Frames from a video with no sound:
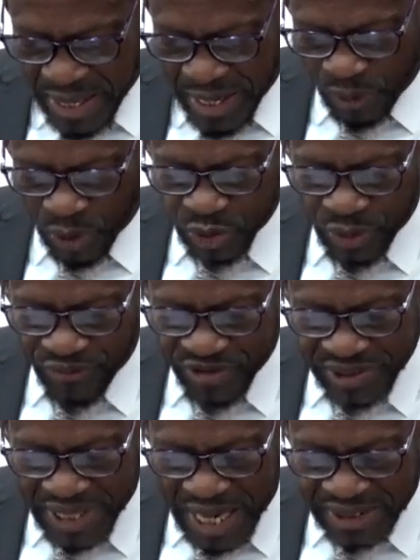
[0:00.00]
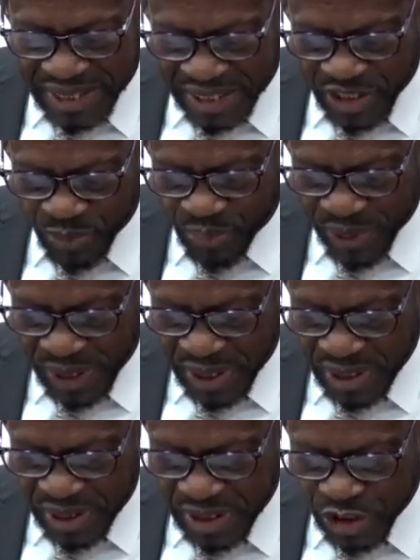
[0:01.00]
I want to emphasize that the
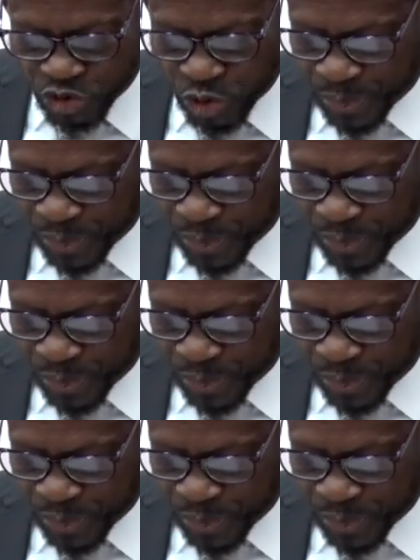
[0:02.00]
bill is